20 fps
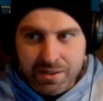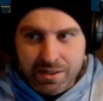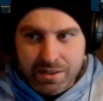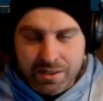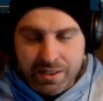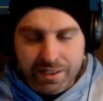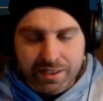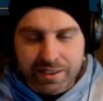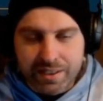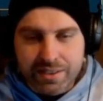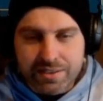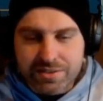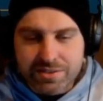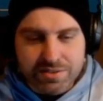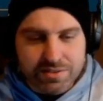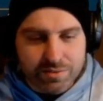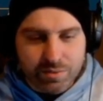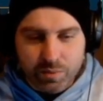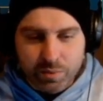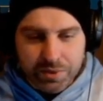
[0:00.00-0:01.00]
Like, it's
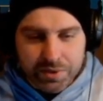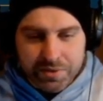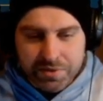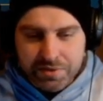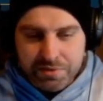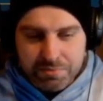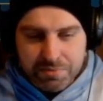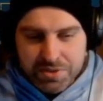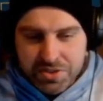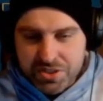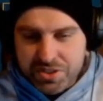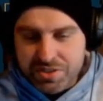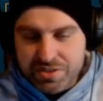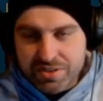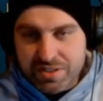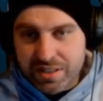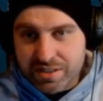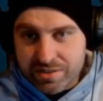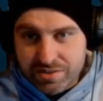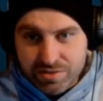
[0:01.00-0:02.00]
one of the missions
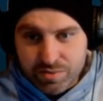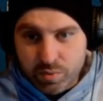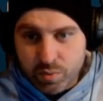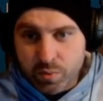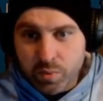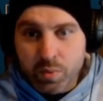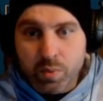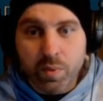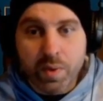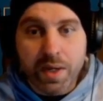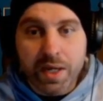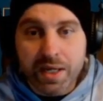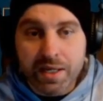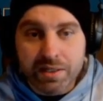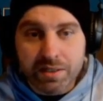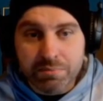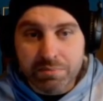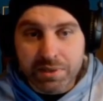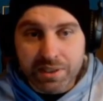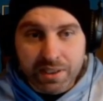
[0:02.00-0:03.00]
that's way in the
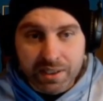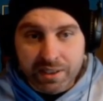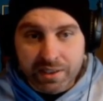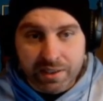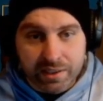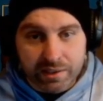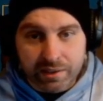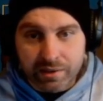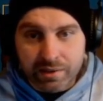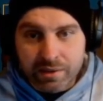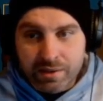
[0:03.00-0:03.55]
beginning,